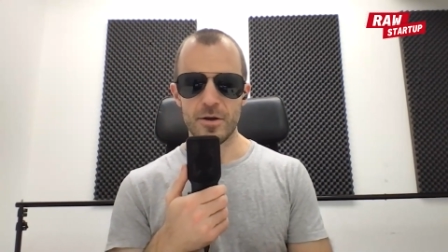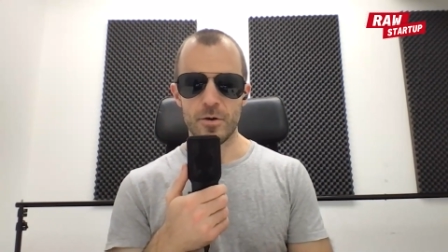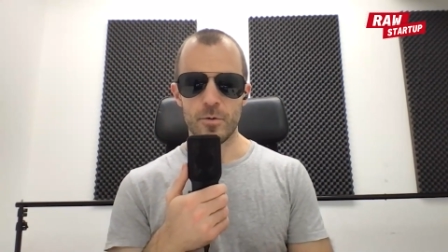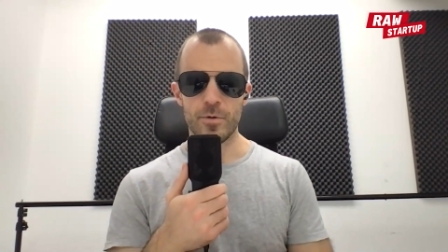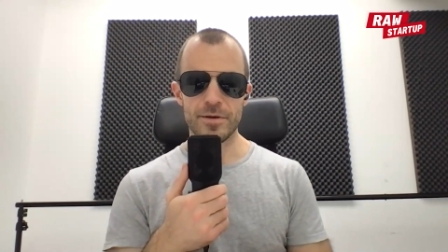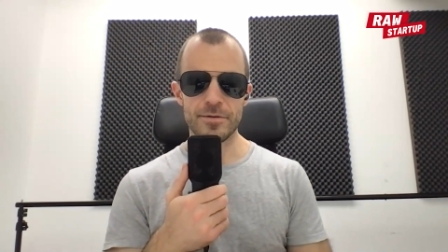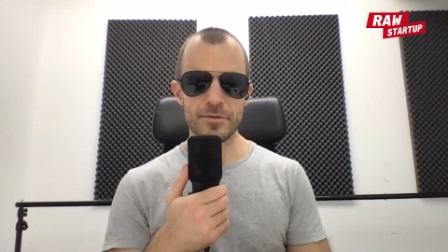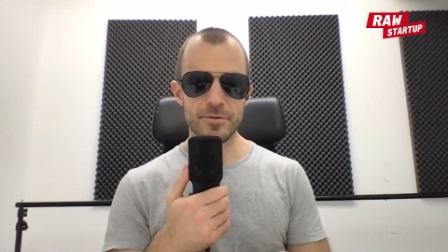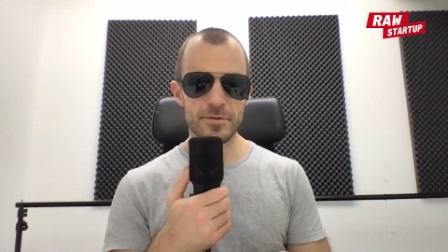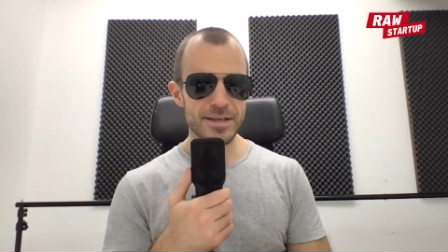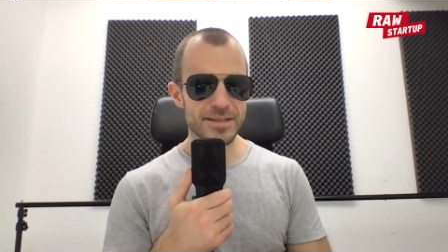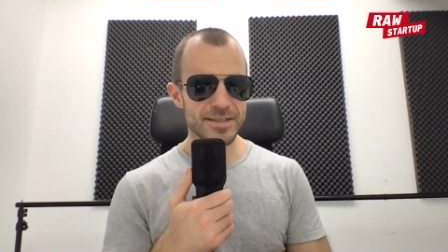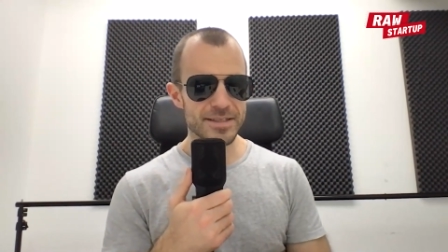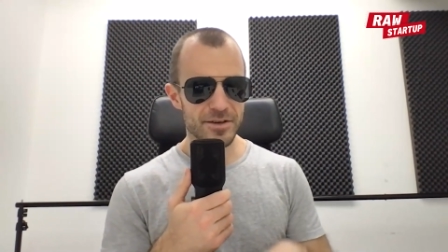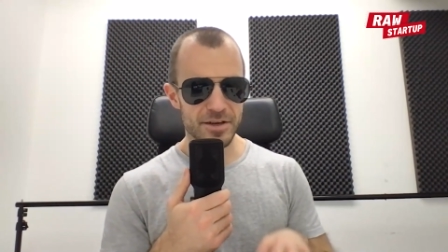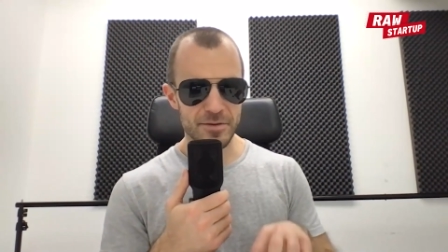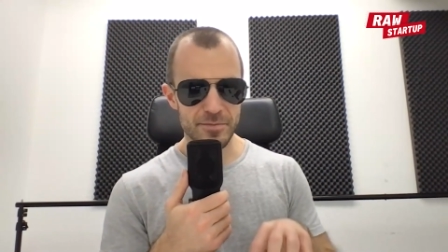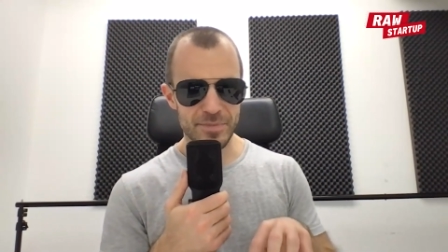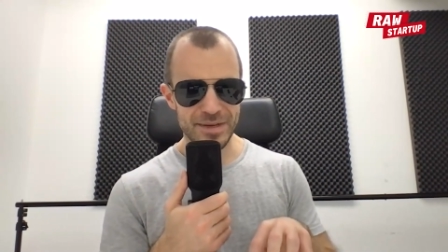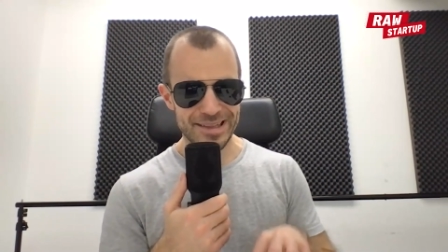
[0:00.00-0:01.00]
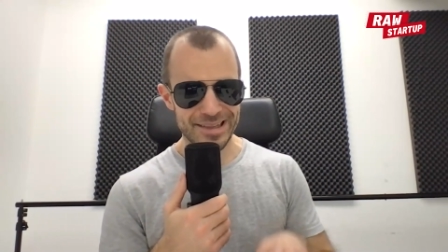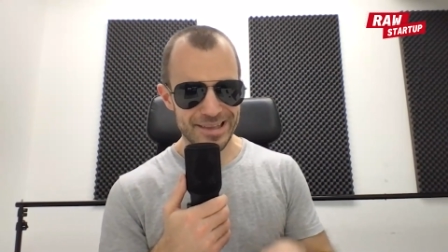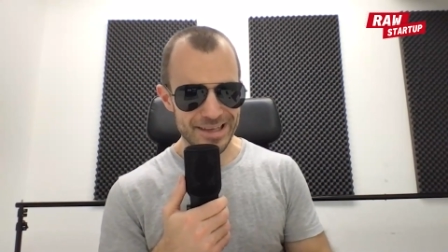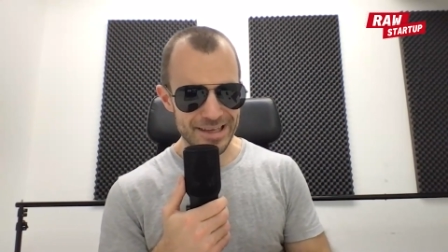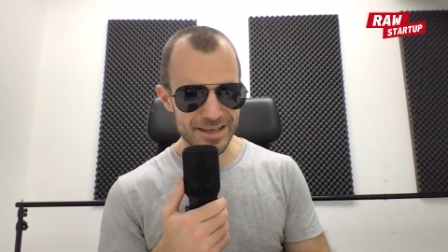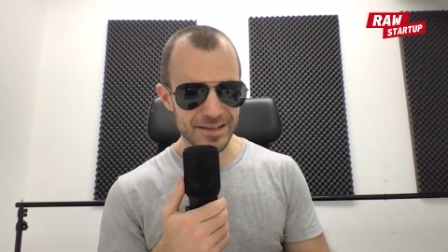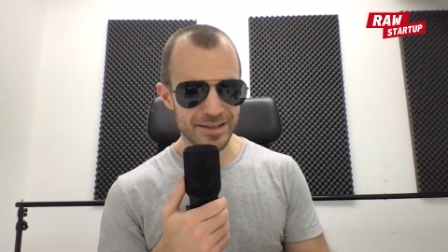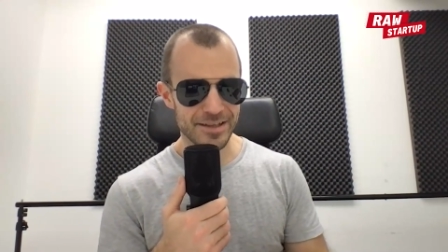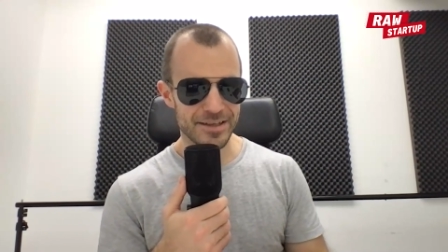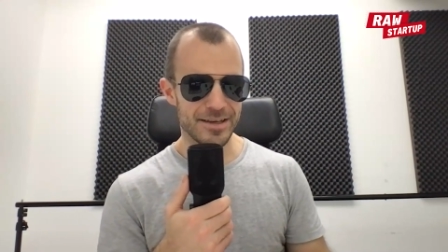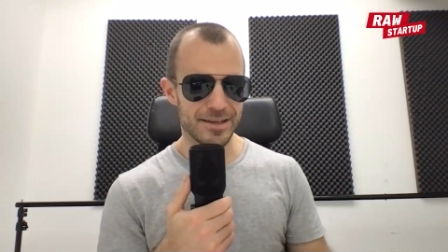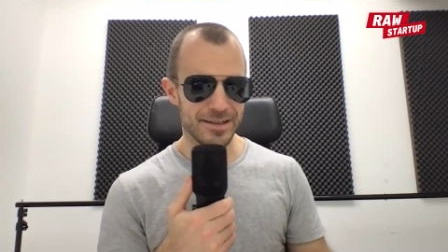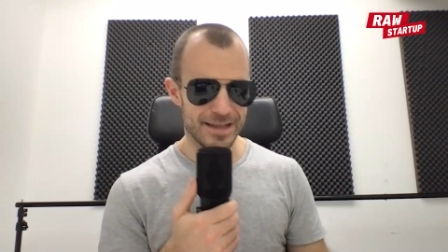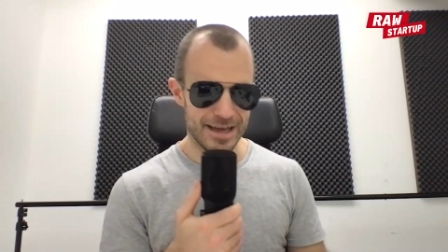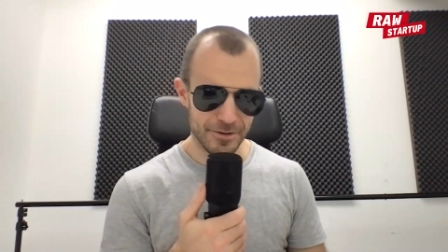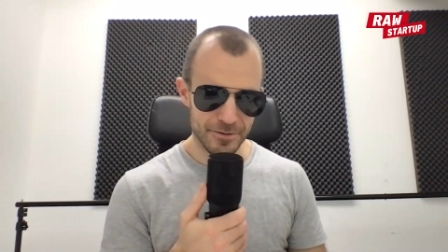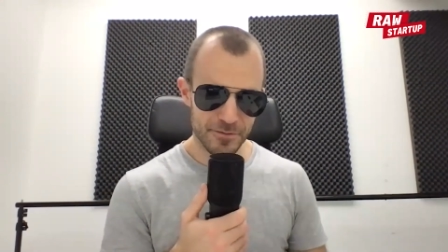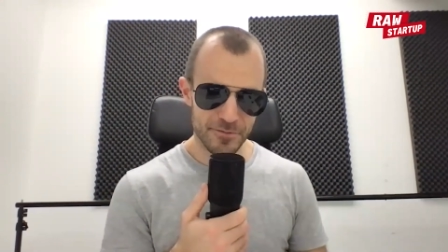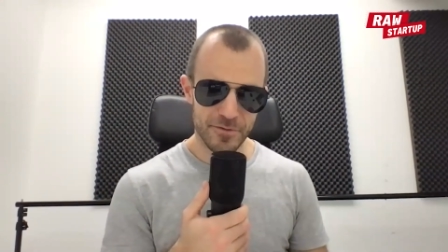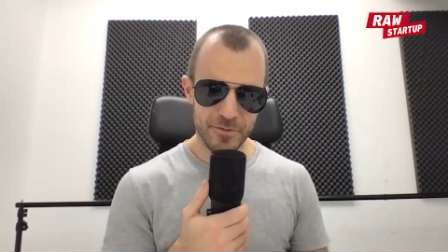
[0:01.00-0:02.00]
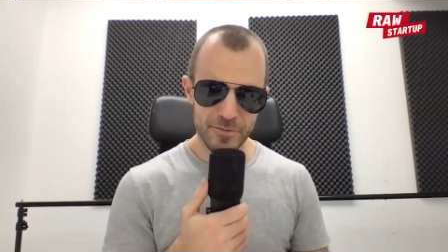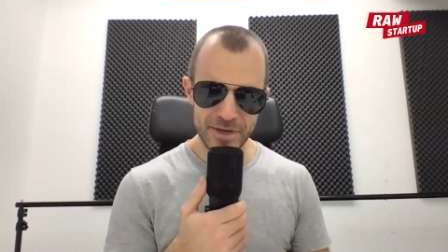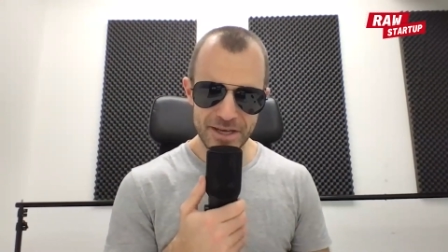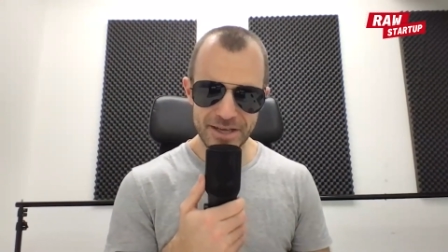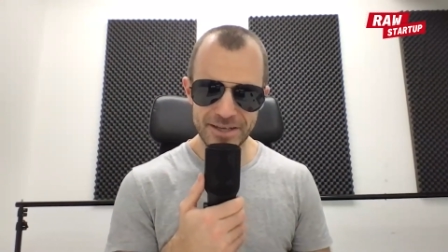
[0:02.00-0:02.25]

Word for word: Whether it's going to be legally allowed for me